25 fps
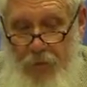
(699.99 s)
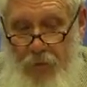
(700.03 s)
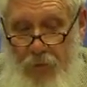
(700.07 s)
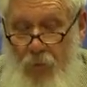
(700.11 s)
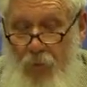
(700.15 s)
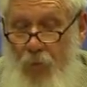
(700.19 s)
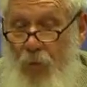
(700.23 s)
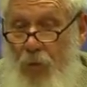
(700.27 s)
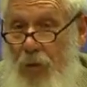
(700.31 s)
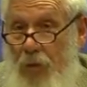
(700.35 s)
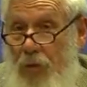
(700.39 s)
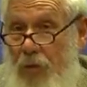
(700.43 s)

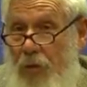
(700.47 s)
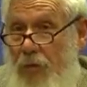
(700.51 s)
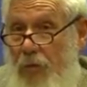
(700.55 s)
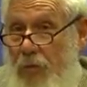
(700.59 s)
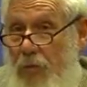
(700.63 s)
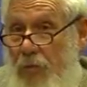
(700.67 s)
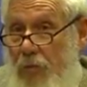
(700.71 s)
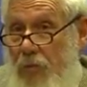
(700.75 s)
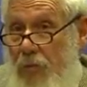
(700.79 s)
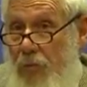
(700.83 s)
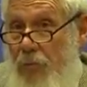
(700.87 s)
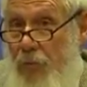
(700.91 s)
You want
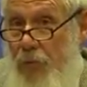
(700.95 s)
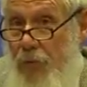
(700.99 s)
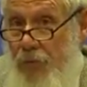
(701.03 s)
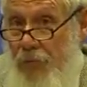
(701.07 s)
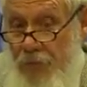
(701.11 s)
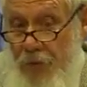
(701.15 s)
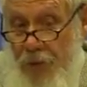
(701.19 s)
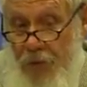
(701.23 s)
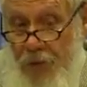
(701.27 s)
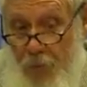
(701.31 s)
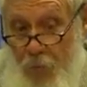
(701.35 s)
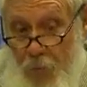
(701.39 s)
to
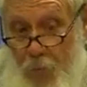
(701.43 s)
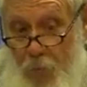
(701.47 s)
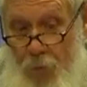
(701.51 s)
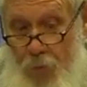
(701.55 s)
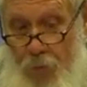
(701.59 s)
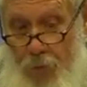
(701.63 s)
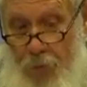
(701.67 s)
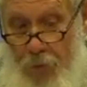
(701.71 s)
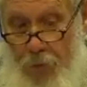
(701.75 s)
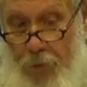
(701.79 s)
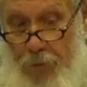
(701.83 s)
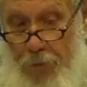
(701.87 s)
prevent
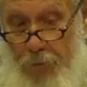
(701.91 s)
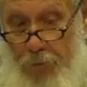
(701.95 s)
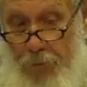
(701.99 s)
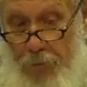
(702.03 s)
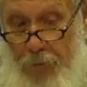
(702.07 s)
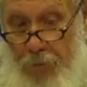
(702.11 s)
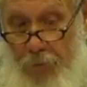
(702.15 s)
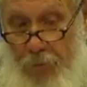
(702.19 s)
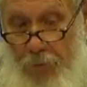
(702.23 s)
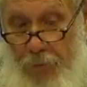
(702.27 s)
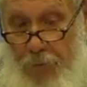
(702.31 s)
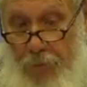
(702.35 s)
war.
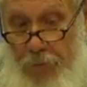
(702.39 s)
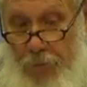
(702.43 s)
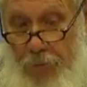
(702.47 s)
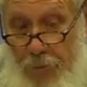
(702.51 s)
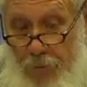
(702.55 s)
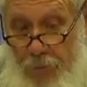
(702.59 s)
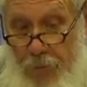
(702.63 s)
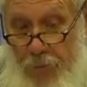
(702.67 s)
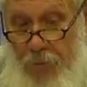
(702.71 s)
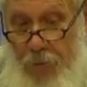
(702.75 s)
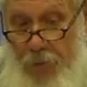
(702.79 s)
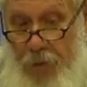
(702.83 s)

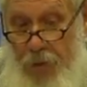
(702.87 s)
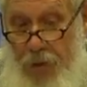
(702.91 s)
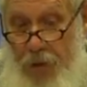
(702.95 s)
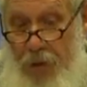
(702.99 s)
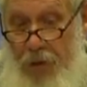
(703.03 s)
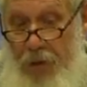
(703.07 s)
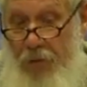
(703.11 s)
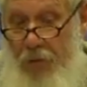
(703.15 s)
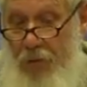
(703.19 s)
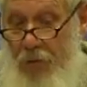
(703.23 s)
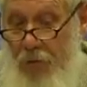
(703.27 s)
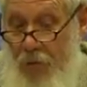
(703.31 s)
To do
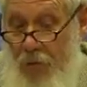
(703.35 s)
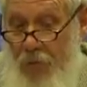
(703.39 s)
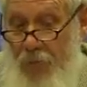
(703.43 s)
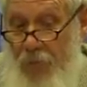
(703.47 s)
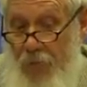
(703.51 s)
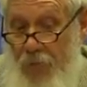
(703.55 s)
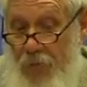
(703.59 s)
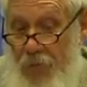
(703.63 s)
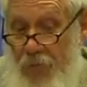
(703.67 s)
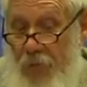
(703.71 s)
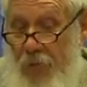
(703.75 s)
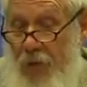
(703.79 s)
that,
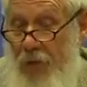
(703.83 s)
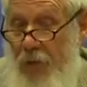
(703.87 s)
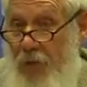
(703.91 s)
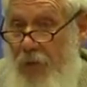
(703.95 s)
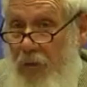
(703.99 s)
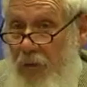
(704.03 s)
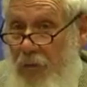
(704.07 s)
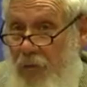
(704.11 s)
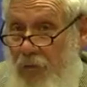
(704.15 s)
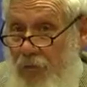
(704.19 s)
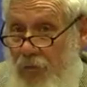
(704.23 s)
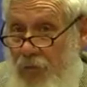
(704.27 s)

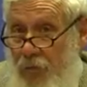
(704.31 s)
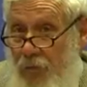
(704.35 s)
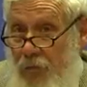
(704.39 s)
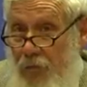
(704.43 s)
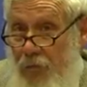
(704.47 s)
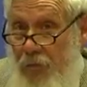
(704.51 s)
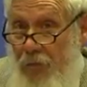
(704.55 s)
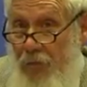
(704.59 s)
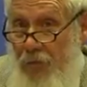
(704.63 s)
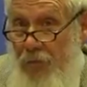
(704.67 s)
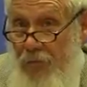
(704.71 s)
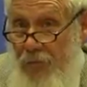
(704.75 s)
obviously, you
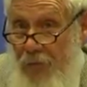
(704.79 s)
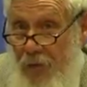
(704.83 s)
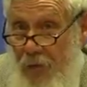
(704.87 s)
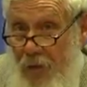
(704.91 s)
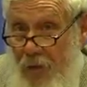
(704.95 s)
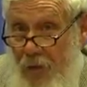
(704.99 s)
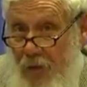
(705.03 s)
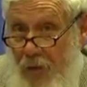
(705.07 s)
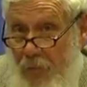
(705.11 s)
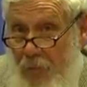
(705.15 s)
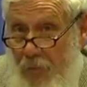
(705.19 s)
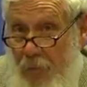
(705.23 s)
should
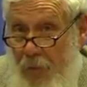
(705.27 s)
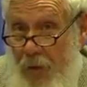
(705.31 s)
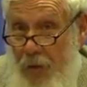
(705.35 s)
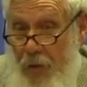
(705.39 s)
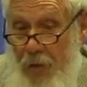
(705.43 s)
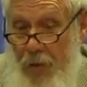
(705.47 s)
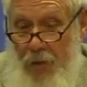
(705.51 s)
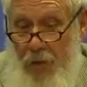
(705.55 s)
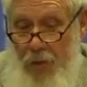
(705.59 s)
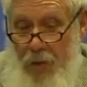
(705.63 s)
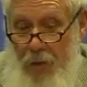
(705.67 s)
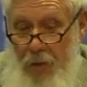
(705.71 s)
disarm.
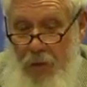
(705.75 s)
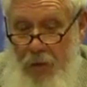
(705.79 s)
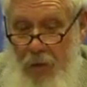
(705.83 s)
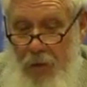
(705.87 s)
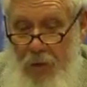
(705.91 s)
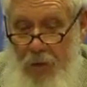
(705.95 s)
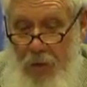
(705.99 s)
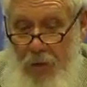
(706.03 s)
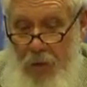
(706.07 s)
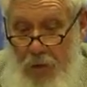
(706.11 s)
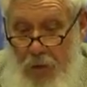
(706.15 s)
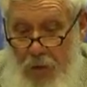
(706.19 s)

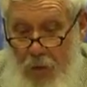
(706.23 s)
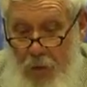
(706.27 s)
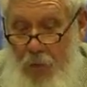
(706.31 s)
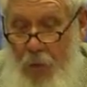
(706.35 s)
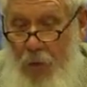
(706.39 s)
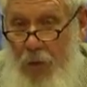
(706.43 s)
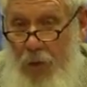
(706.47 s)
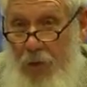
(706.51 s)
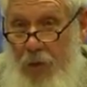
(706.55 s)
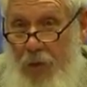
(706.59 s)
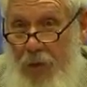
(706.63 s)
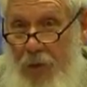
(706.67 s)

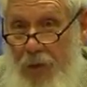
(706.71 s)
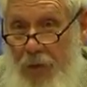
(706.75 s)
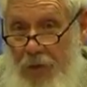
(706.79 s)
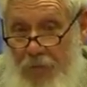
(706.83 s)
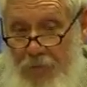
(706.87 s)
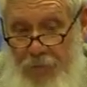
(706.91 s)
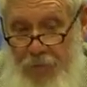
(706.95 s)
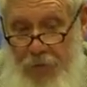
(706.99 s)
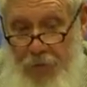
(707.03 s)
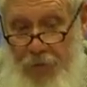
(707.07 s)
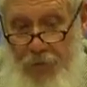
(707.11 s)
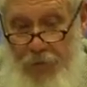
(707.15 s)
Lower the
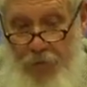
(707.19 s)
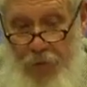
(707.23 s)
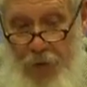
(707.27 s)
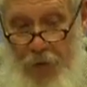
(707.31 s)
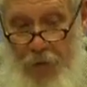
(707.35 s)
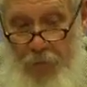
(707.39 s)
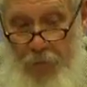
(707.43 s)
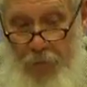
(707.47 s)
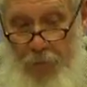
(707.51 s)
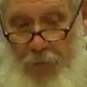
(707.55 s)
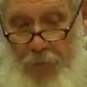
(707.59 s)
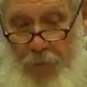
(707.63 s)
level of
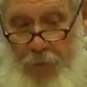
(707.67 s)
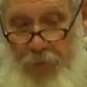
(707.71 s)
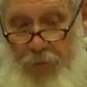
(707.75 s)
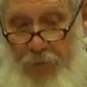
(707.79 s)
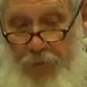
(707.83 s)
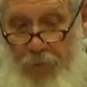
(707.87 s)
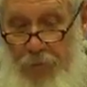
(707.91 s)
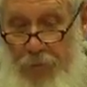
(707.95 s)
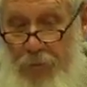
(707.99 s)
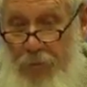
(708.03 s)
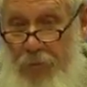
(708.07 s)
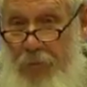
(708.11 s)

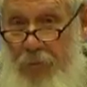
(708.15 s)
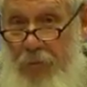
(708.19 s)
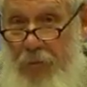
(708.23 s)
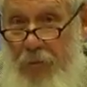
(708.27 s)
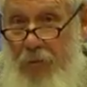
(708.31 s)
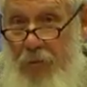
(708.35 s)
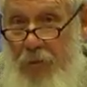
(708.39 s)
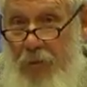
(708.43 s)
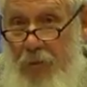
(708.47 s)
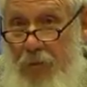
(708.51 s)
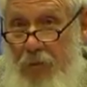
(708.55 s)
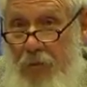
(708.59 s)
armaments.
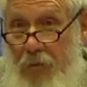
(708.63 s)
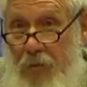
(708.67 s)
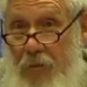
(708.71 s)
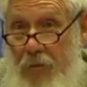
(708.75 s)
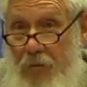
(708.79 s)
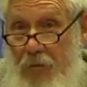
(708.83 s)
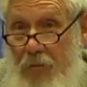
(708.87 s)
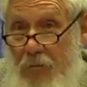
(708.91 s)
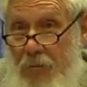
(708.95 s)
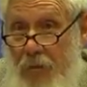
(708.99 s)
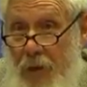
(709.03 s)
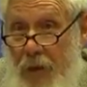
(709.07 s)

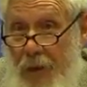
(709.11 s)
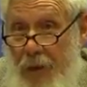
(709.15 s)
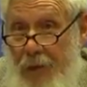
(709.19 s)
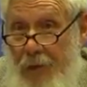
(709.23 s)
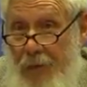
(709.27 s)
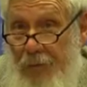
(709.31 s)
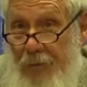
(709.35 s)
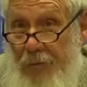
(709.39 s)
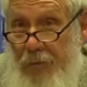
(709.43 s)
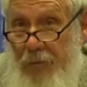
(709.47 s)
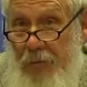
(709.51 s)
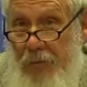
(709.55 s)

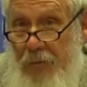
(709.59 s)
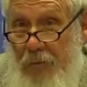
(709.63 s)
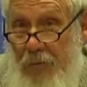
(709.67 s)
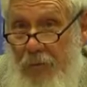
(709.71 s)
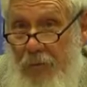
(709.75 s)
Right?